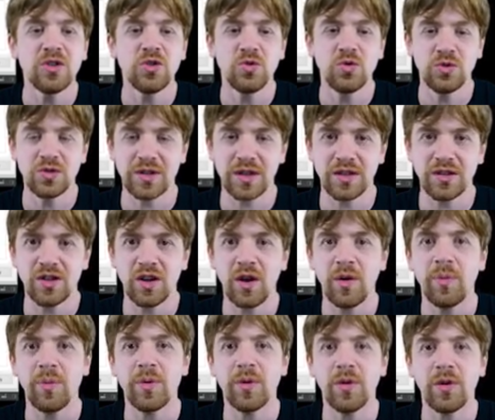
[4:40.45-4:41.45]
to set
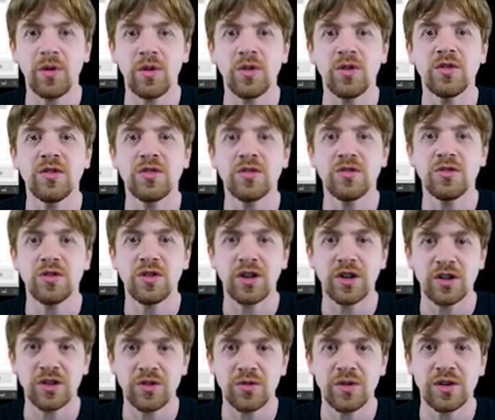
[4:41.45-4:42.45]
up all
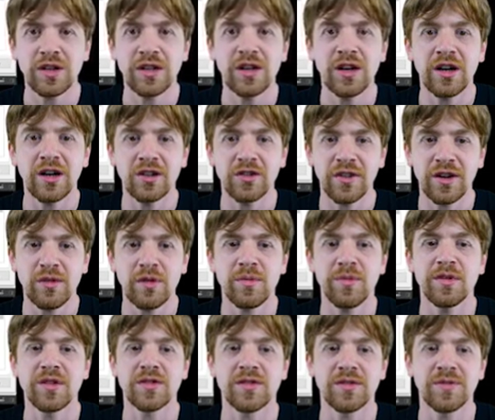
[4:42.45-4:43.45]
your Android
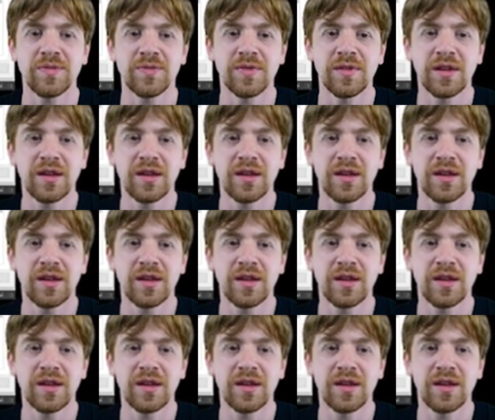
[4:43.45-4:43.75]
environments.